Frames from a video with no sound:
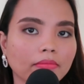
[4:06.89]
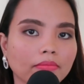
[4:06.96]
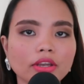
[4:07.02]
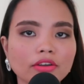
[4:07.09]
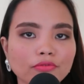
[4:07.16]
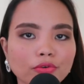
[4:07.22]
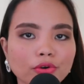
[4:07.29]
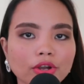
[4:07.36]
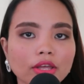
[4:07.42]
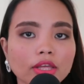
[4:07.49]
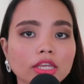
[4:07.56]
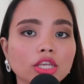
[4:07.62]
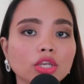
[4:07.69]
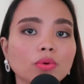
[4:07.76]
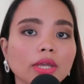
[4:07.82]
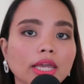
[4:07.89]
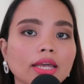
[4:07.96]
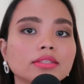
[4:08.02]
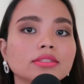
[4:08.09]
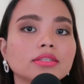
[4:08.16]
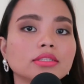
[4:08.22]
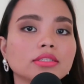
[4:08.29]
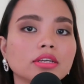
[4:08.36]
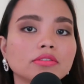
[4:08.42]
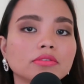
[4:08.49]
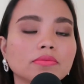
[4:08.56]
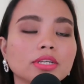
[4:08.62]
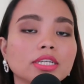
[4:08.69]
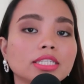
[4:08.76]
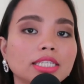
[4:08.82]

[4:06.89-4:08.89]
Therefore, you can successfully